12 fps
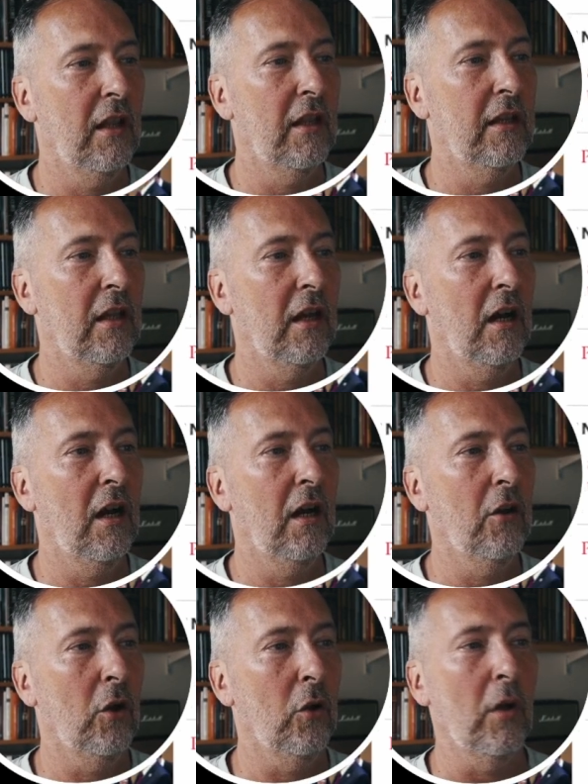Ah, uh,
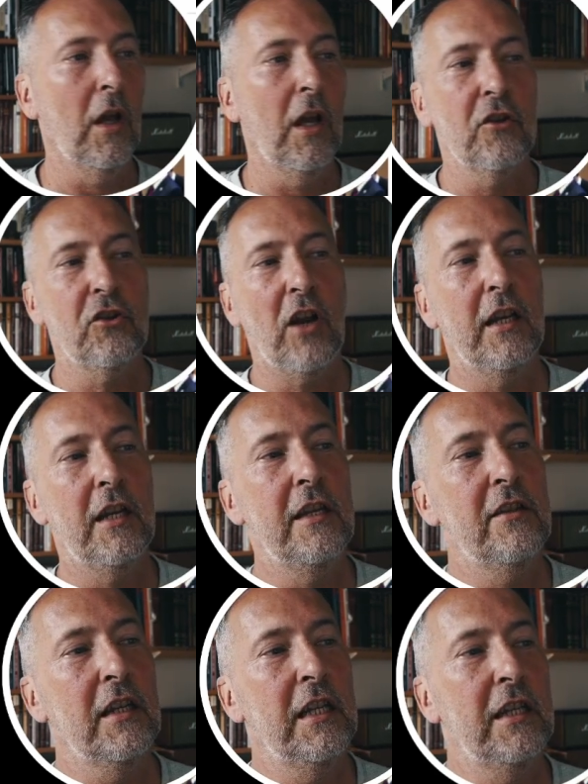no.
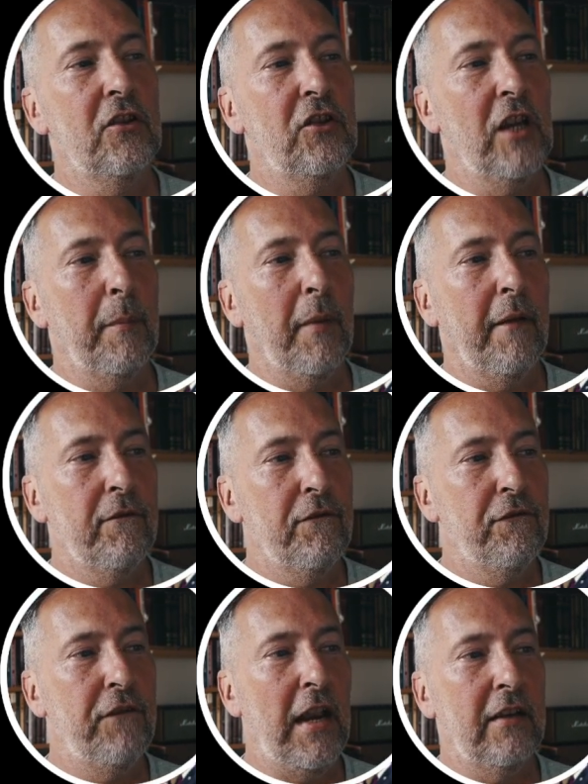Chinese leadership
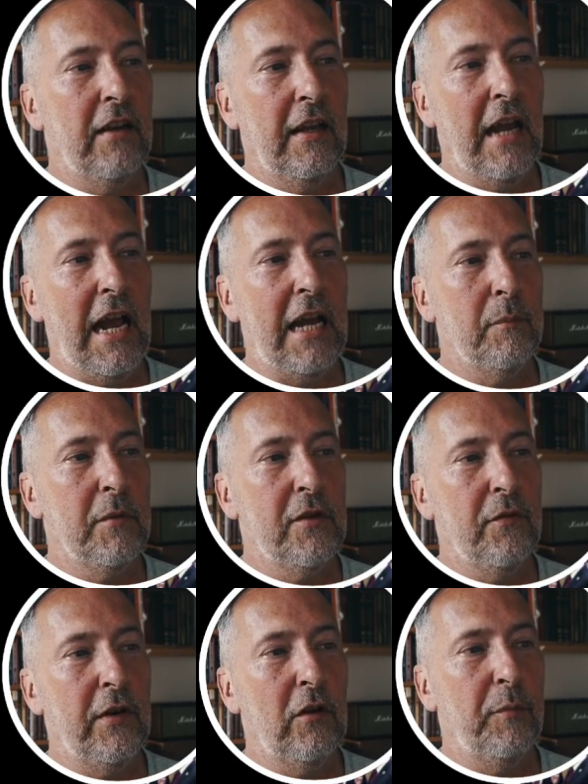fed an
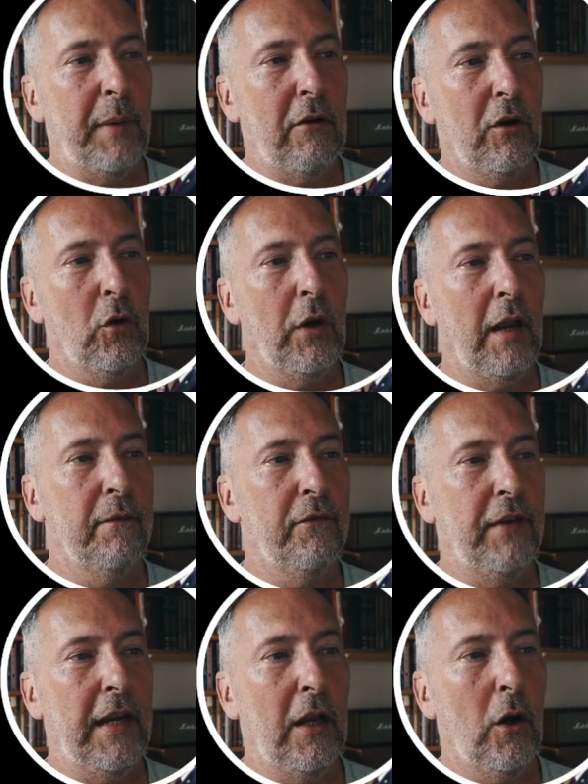atmosphere of paranoia and
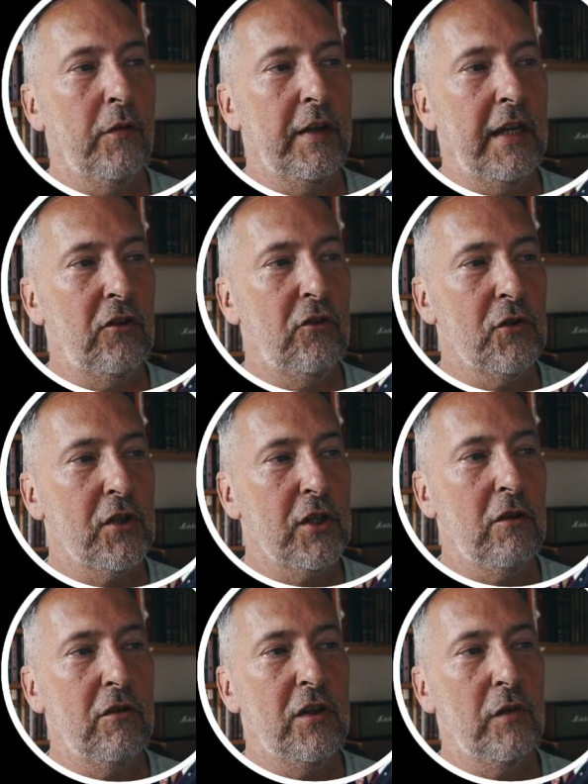fear over national
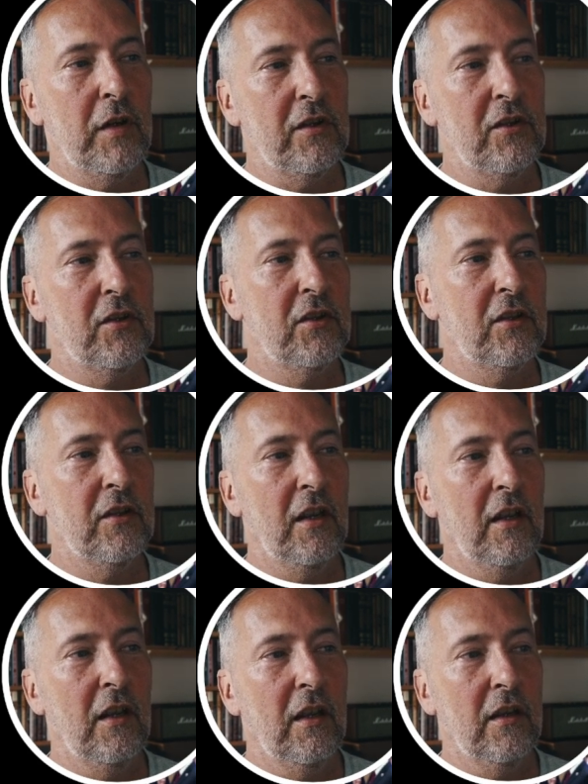security risks
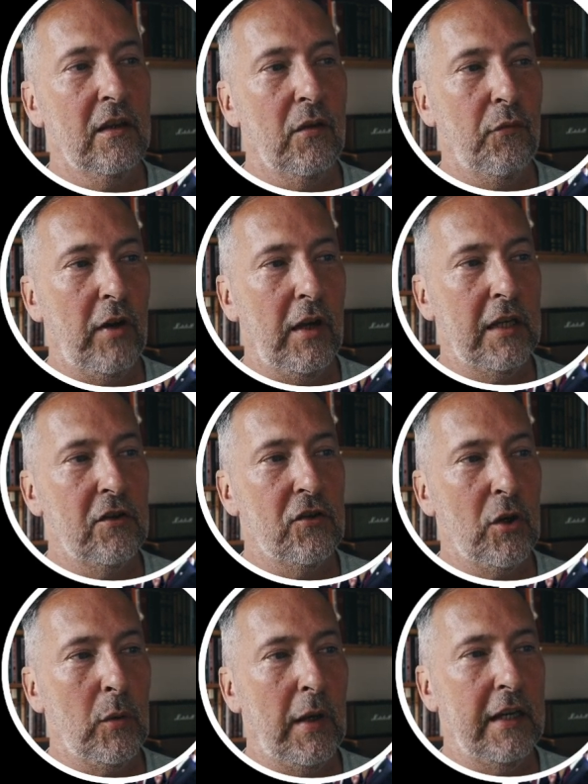defined
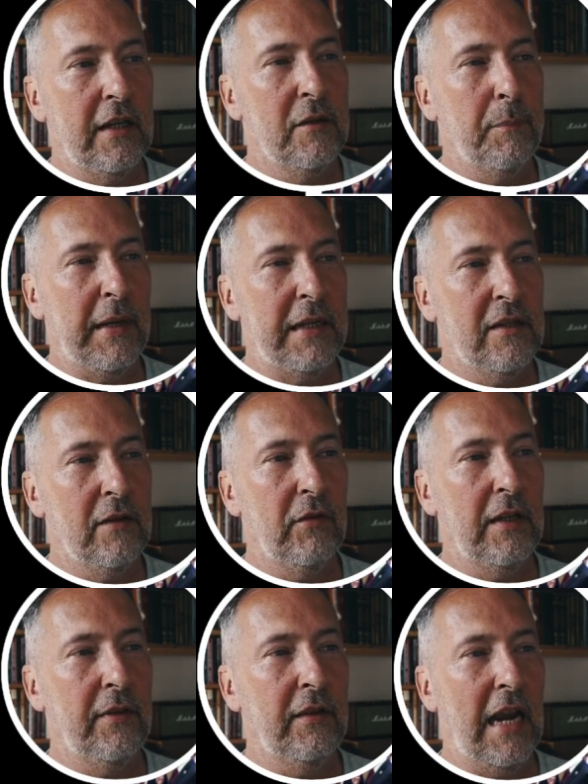so
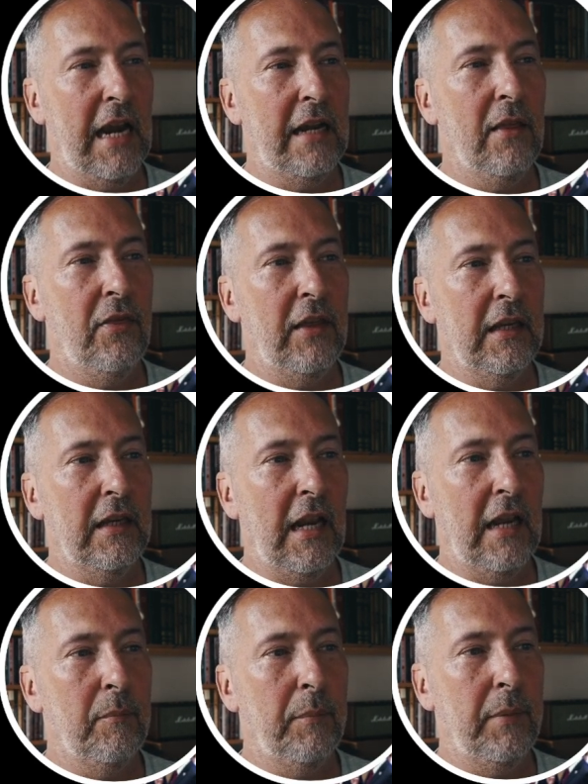expansively that anything
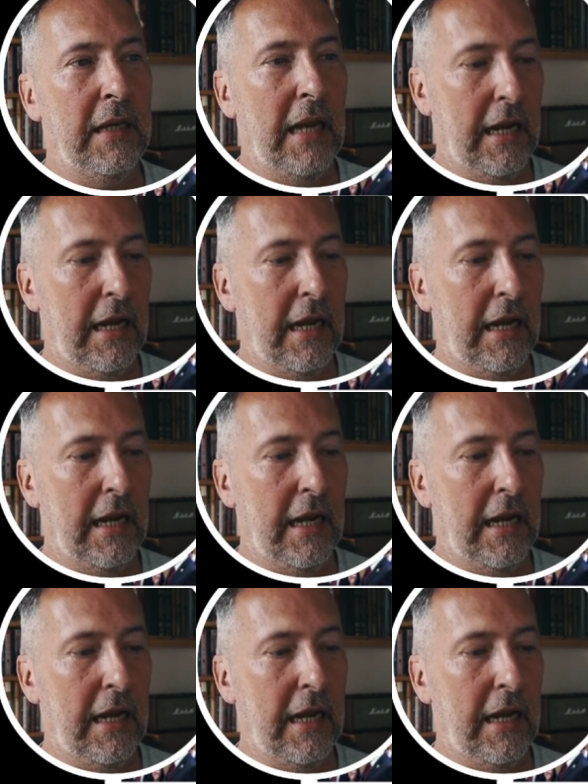can be an